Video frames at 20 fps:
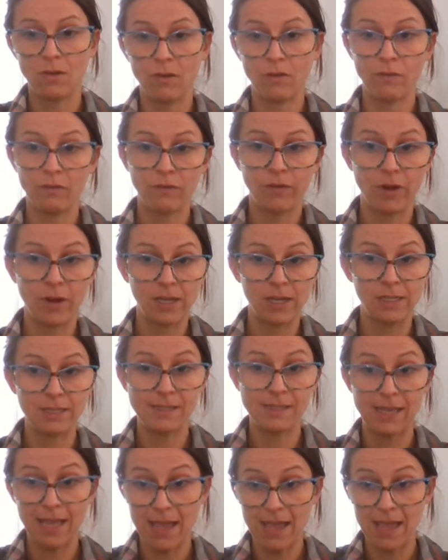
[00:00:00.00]
over a
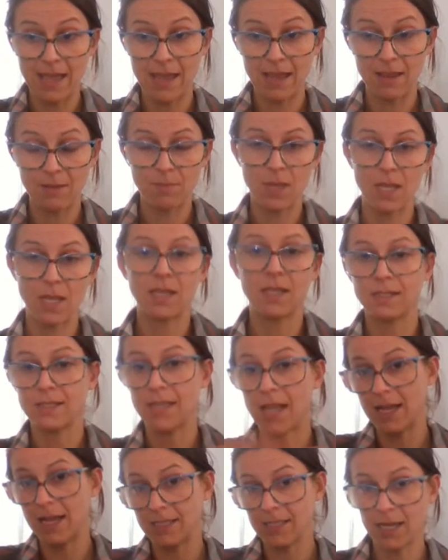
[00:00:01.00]
day because
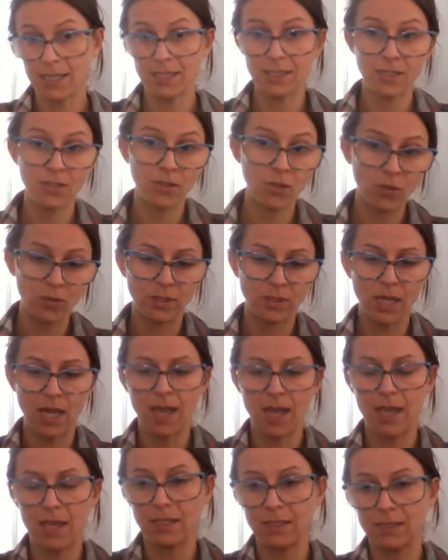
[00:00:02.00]
high tides and low
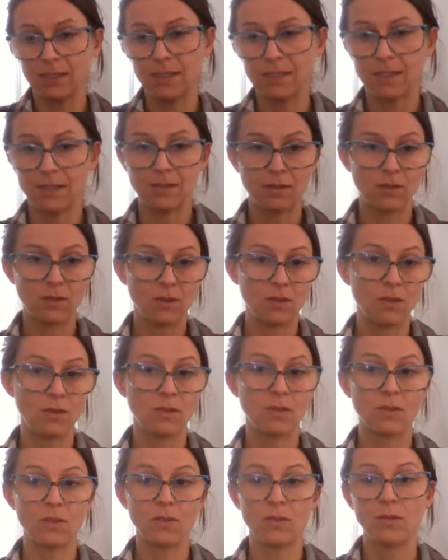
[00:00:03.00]
tides,
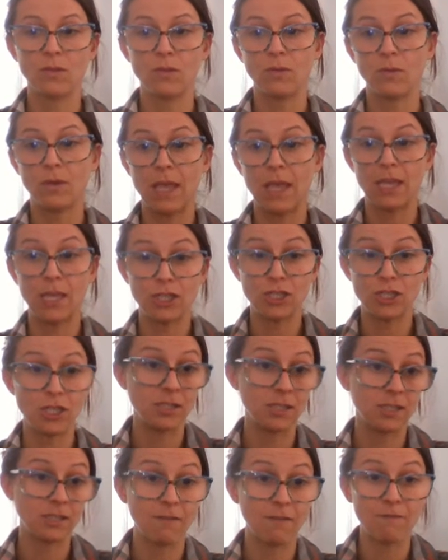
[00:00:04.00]

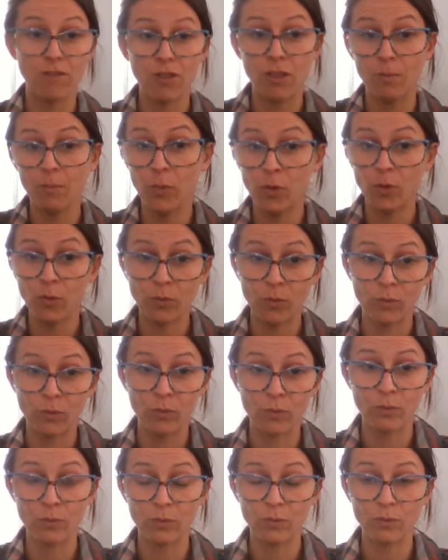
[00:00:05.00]
locations of the
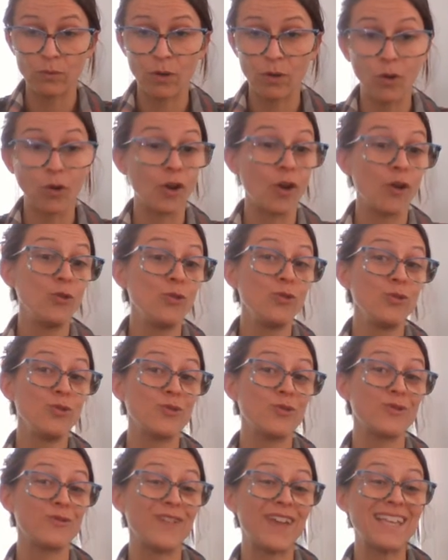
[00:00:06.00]
moon,
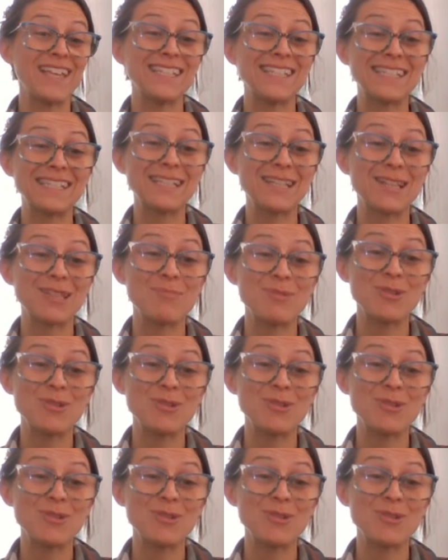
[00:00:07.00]
or phases of the